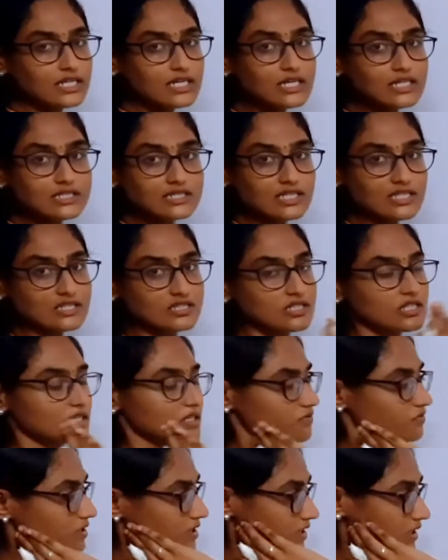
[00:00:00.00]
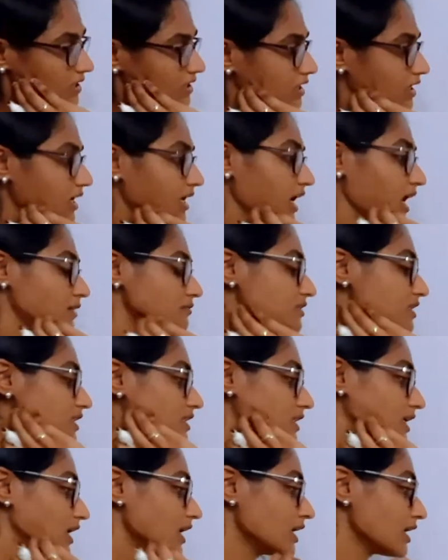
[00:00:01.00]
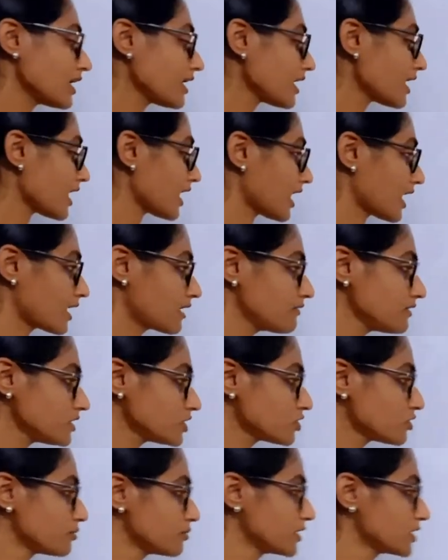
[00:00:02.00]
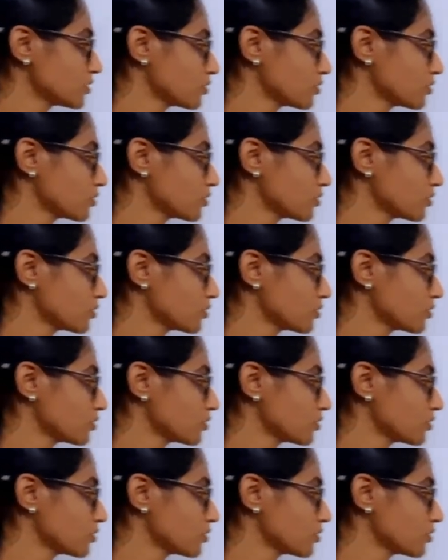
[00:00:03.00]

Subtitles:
the sensitivity. I am just saying RV should be